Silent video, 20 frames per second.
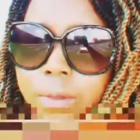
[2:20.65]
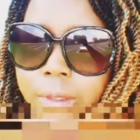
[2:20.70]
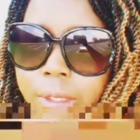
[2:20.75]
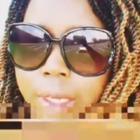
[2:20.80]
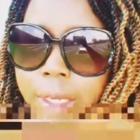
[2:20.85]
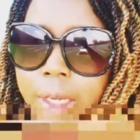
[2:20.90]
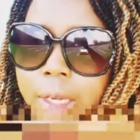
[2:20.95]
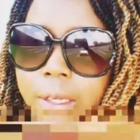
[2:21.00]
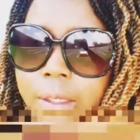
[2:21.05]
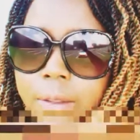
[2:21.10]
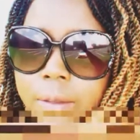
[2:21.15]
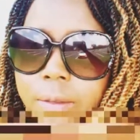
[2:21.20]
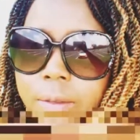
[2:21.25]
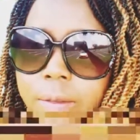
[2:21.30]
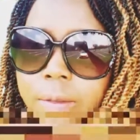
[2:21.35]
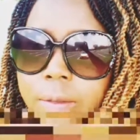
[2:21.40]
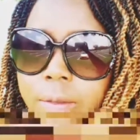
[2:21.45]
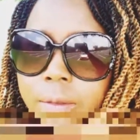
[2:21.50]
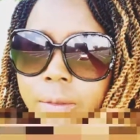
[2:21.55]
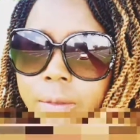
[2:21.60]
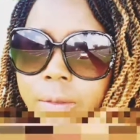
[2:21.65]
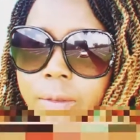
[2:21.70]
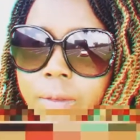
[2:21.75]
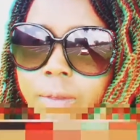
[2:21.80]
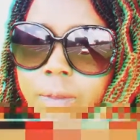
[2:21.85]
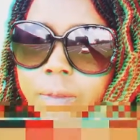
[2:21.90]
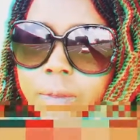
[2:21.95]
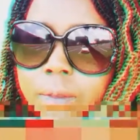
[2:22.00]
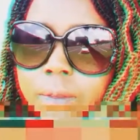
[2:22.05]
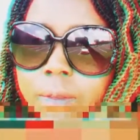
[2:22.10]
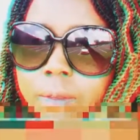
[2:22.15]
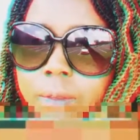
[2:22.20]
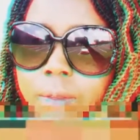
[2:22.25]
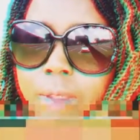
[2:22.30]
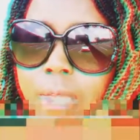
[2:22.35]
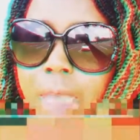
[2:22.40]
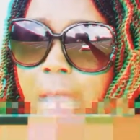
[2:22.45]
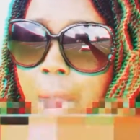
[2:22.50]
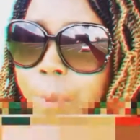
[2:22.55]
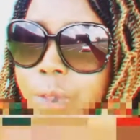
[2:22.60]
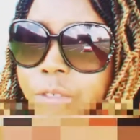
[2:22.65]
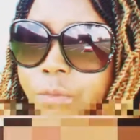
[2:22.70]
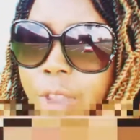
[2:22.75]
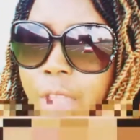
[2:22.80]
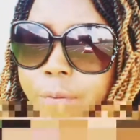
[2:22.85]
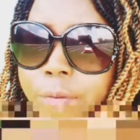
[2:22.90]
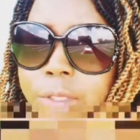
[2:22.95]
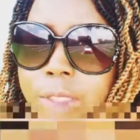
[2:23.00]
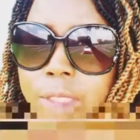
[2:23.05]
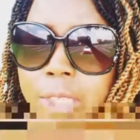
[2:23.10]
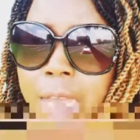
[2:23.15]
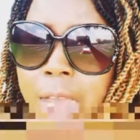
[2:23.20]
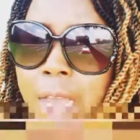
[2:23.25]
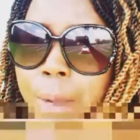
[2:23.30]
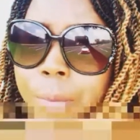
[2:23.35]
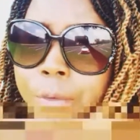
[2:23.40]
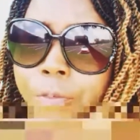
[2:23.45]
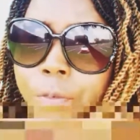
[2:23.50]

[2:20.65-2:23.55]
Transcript: Yeah. I was faithful to God